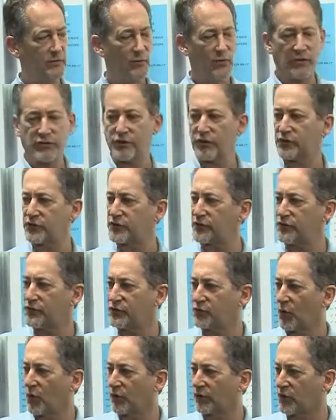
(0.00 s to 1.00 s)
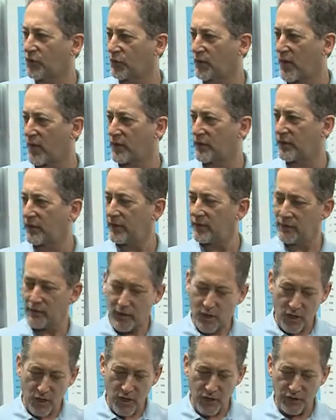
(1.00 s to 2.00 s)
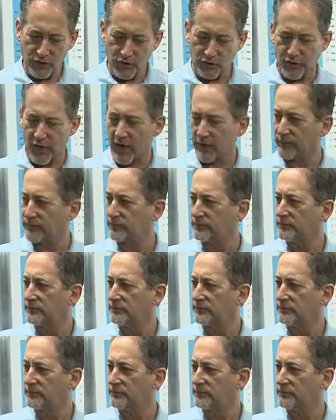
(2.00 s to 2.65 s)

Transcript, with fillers: once it's installed correctly, you're done.